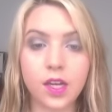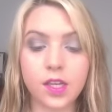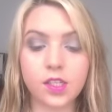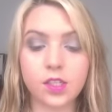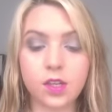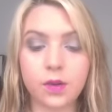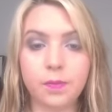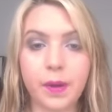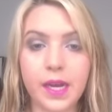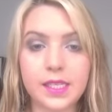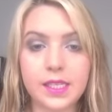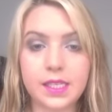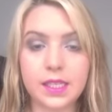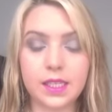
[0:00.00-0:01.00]
So
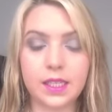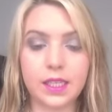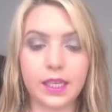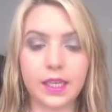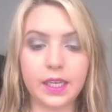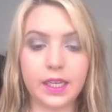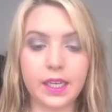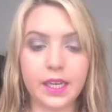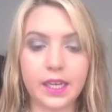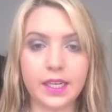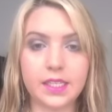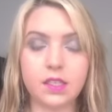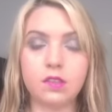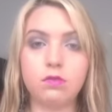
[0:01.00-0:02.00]
basically, it
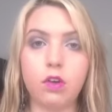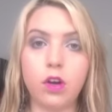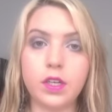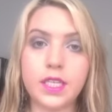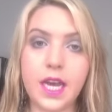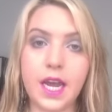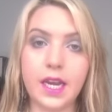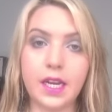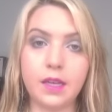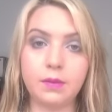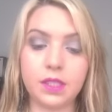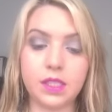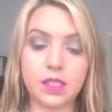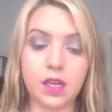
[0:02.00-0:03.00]
is a rotating
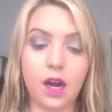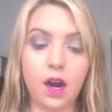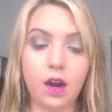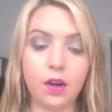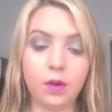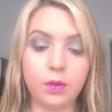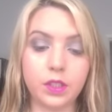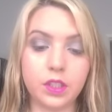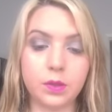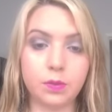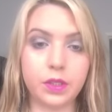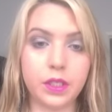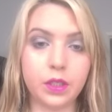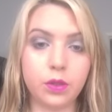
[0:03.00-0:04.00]
mascara, which is
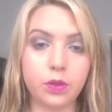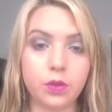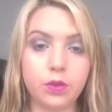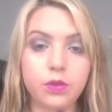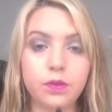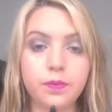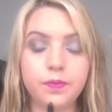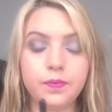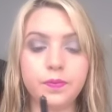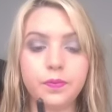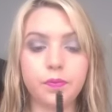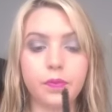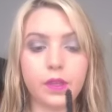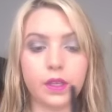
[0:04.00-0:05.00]
pretty cool.
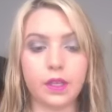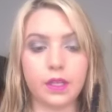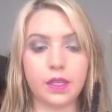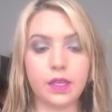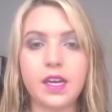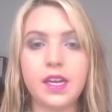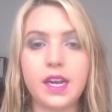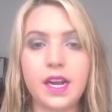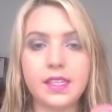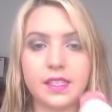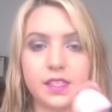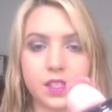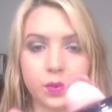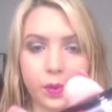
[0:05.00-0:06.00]
It has
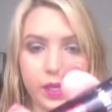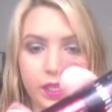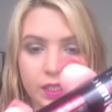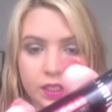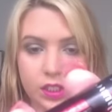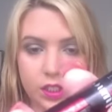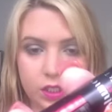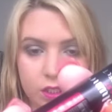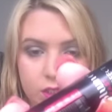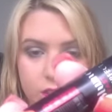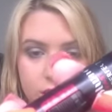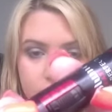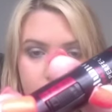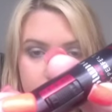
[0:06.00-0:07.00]
a switch
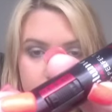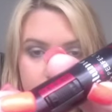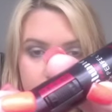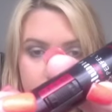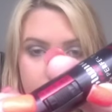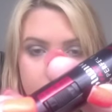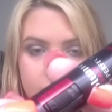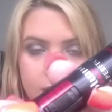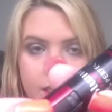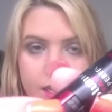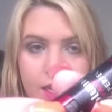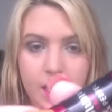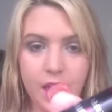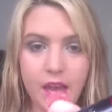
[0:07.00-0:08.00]
just there,
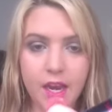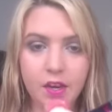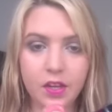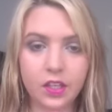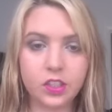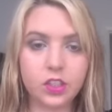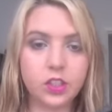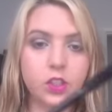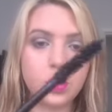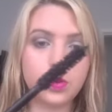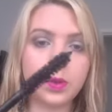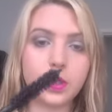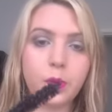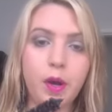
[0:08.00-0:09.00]
and you can
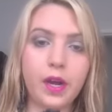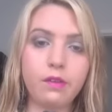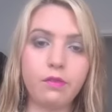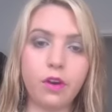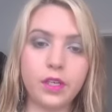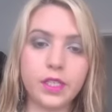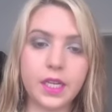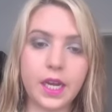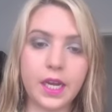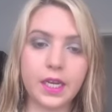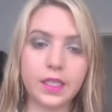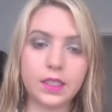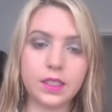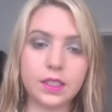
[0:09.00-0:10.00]
choose which way it
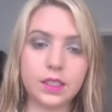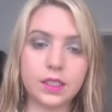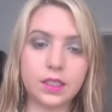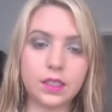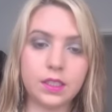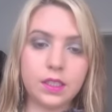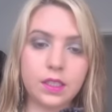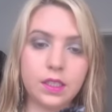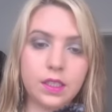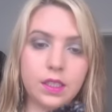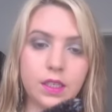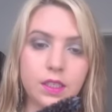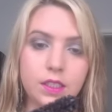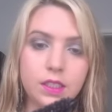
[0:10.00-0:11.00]
rotates,
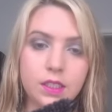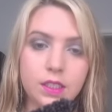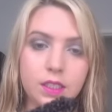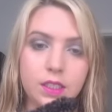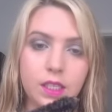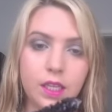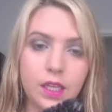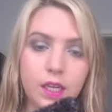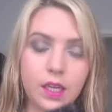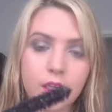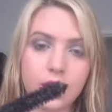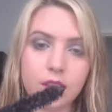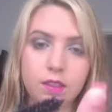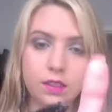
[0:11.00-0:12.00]
as you can see
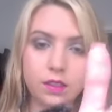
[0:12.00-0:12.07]
there.